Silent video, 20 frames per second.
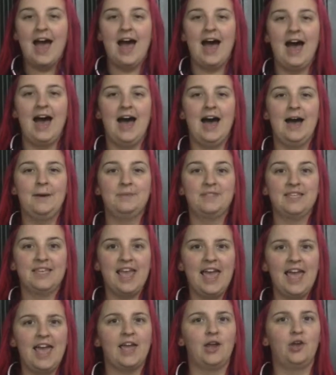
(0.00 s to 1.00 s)
Um, so
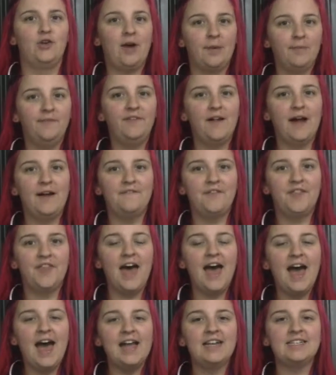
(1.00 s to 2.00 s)
yeah, grab a flyer for
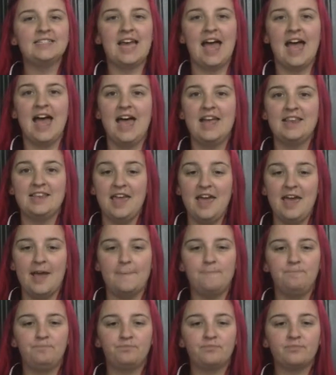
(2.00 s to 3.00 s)
that and yeah,